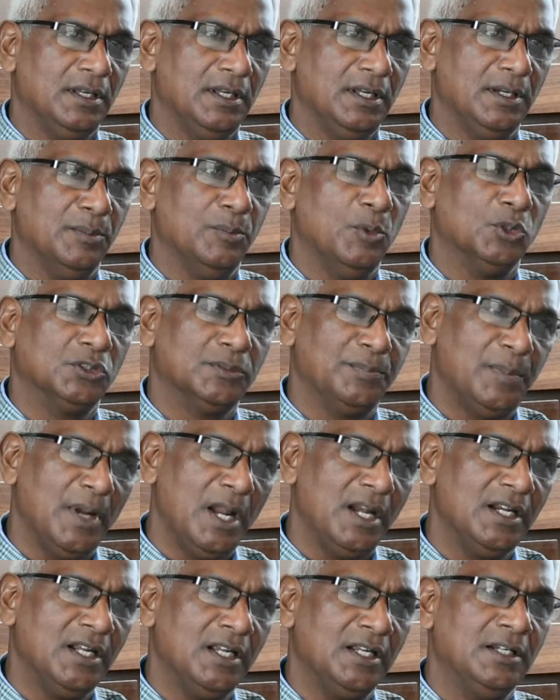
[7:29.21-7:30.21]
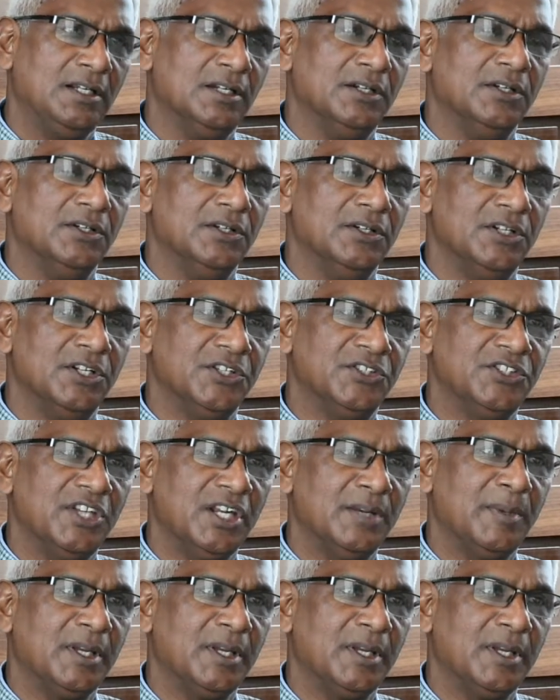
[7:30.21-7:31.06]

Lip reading: in both planning, decision